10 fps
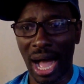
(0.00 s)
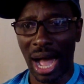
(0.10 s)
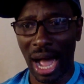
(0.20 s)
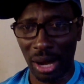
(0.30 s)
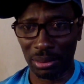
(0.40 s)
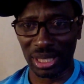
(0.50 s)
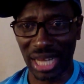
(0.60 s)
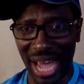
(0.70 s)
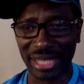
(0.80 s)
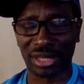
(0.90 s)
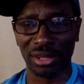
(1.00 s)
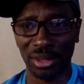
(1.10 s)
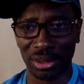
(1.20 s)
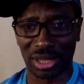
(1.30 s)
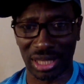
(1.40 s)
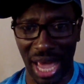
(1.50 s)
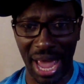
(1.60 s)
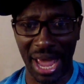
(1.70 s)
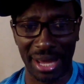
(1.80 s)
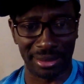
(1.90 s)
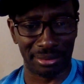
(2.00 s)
I would like to say